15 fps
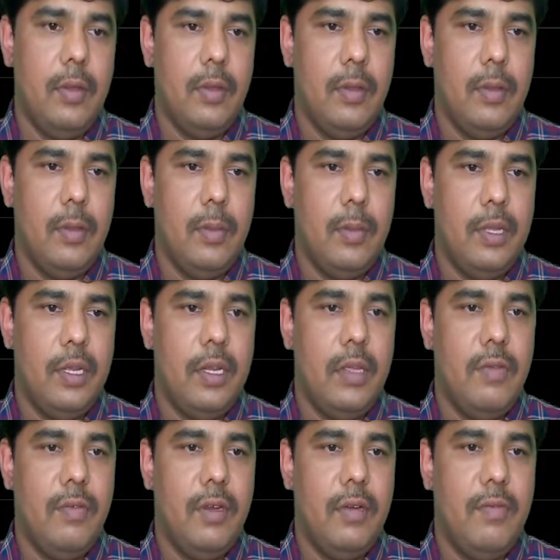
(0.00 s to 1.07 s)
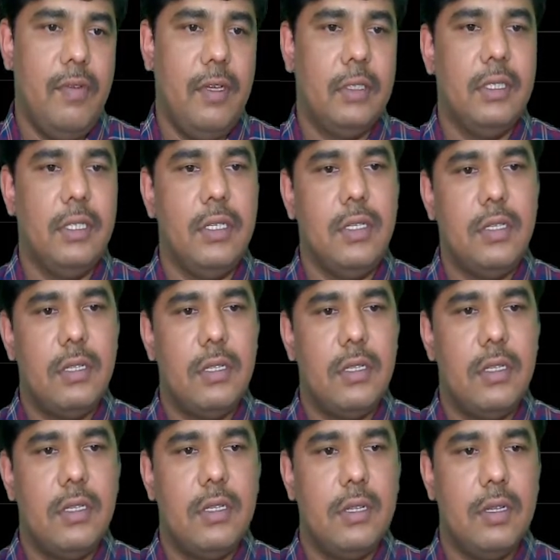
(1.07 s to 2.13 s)
Many one
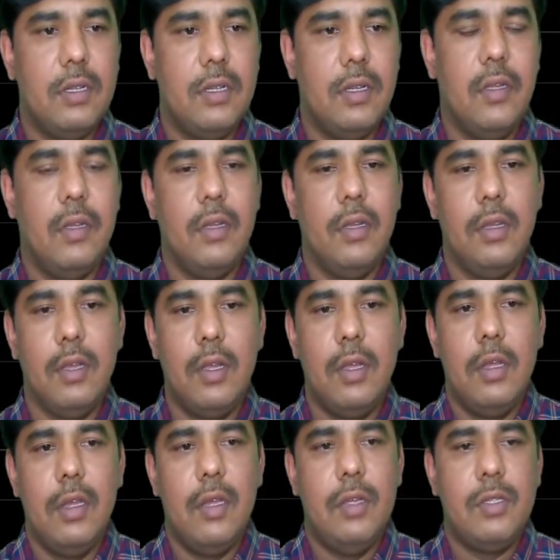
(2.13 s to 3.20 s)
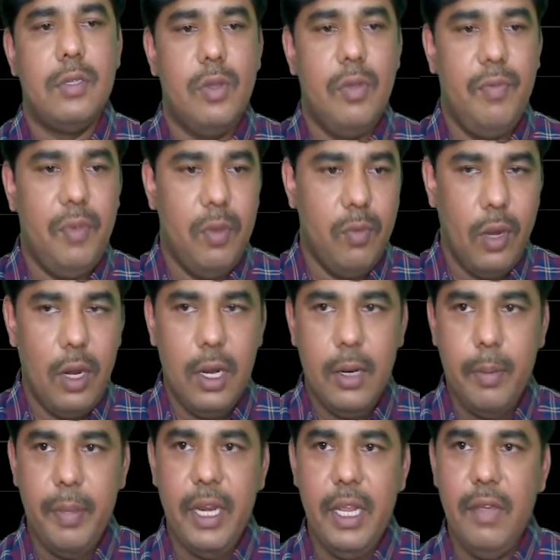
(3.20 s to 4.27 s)
functions. So if you want
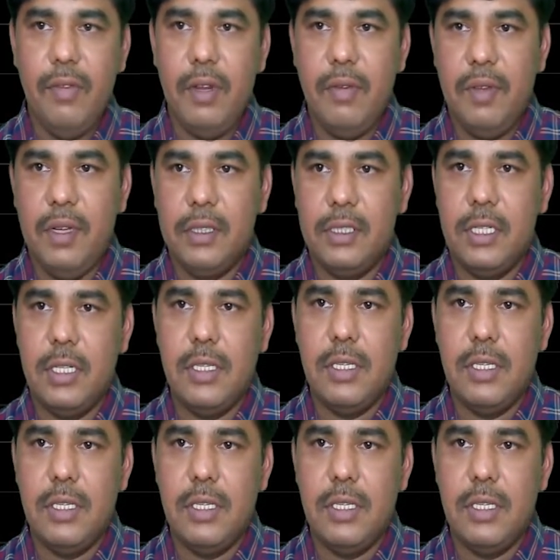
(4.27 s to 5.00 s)
many one functions,